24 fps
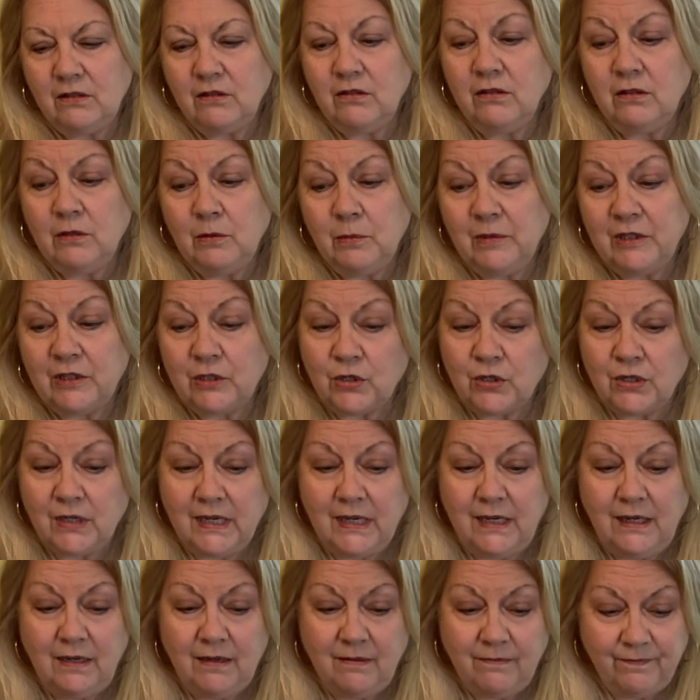a little bit
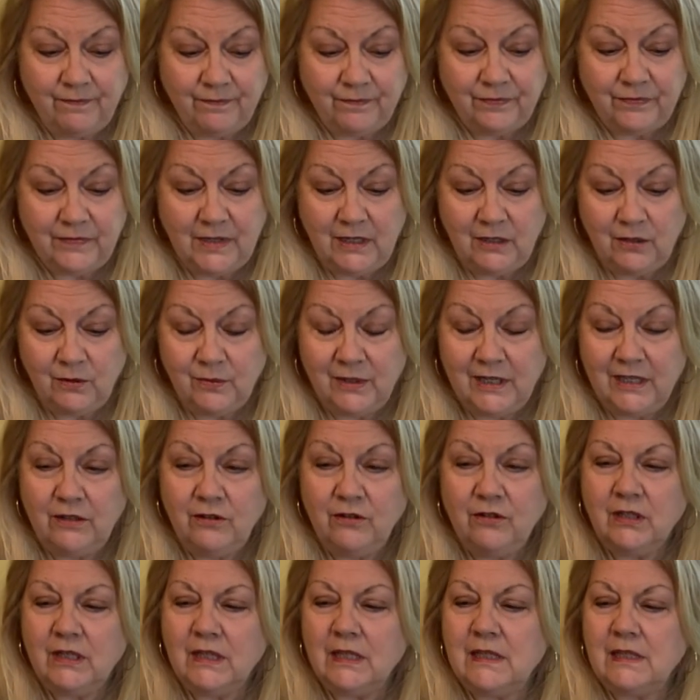tricky, you know, when I
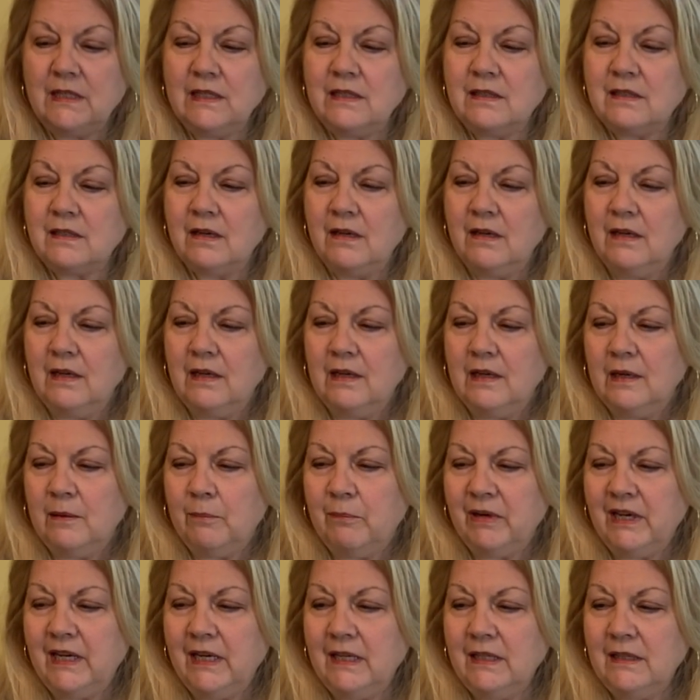look at this.
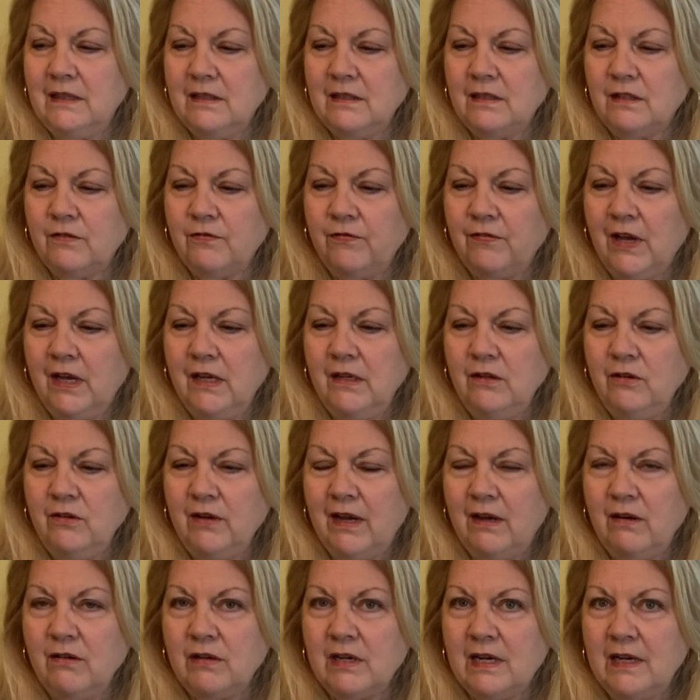But this final
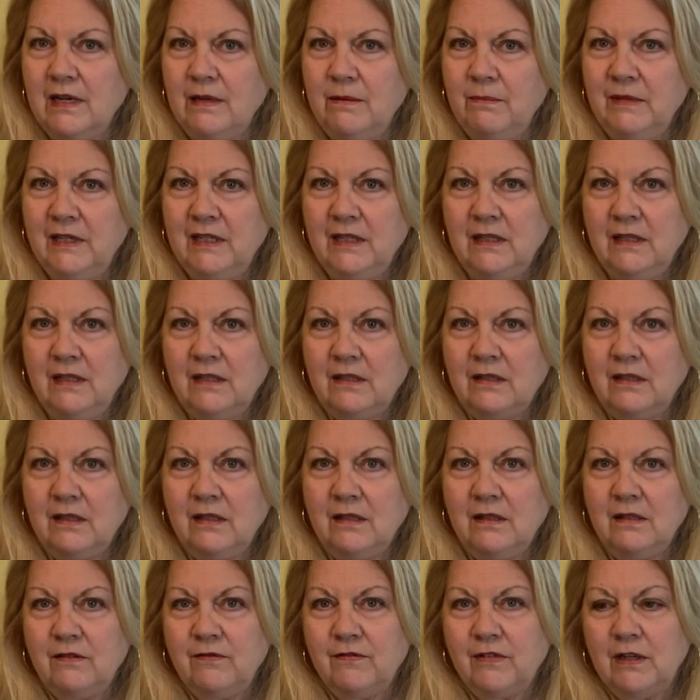outcome is
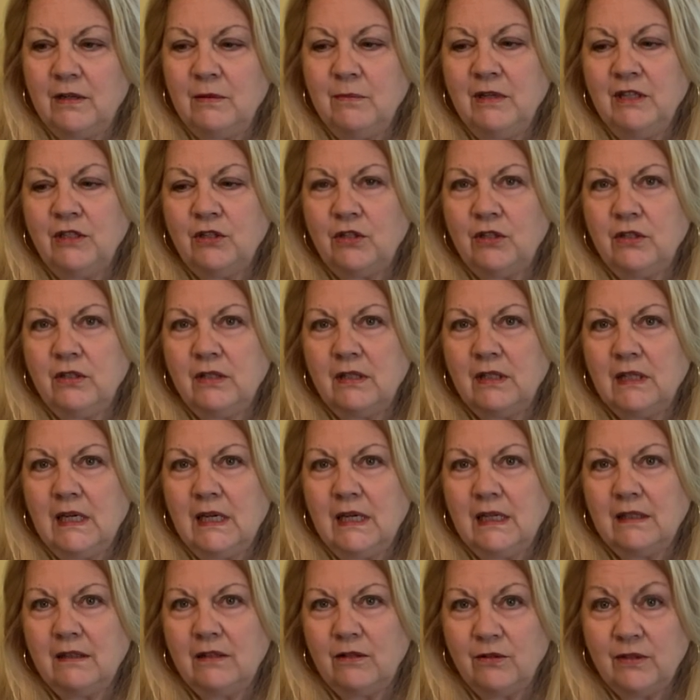it very much looks
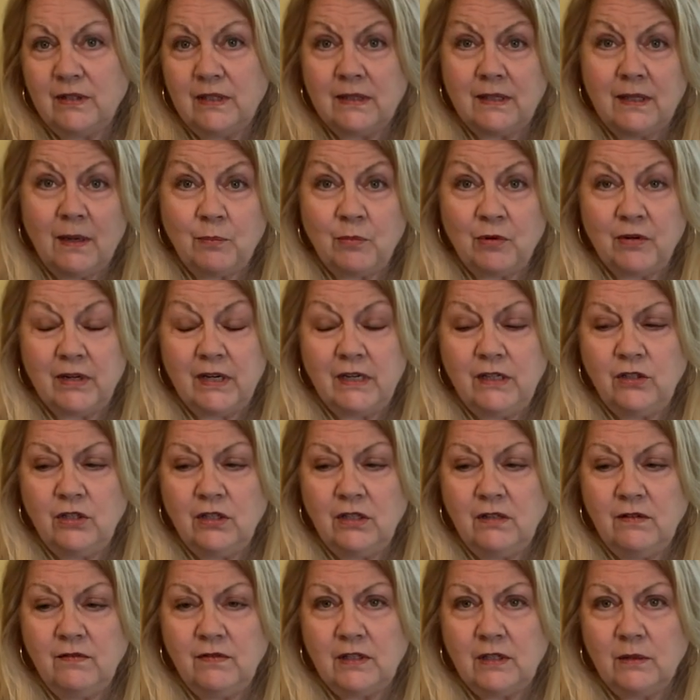like there's a
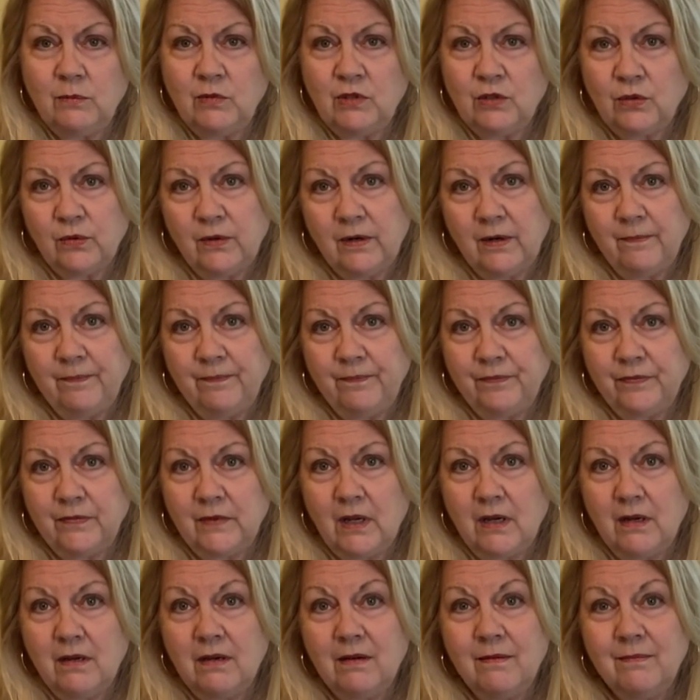separation of some sort
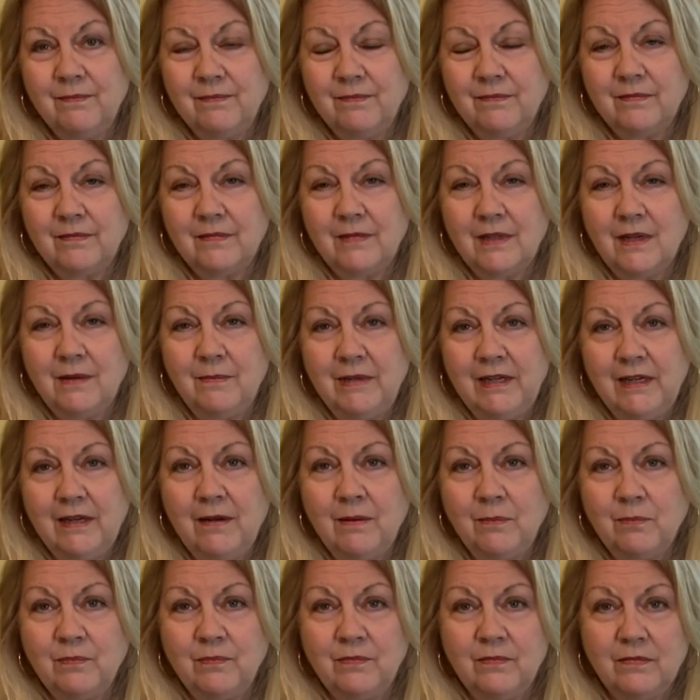um, coming
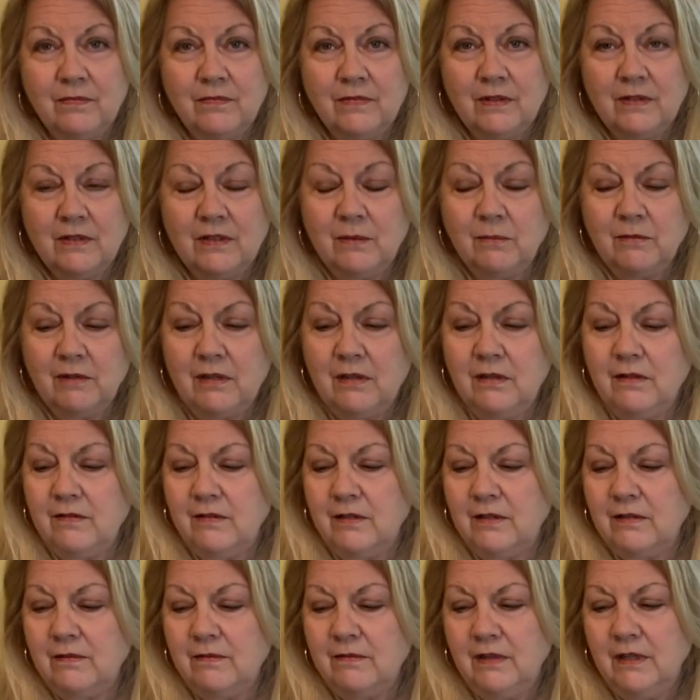up, some kind of
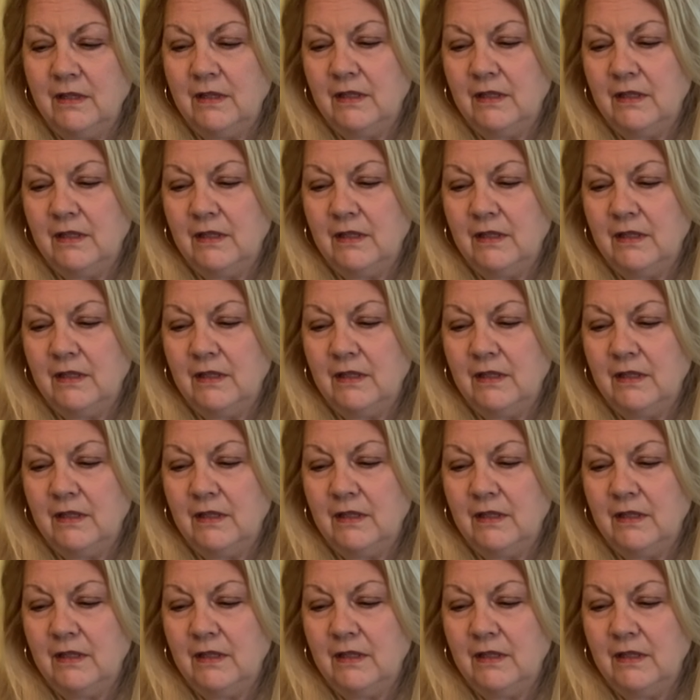a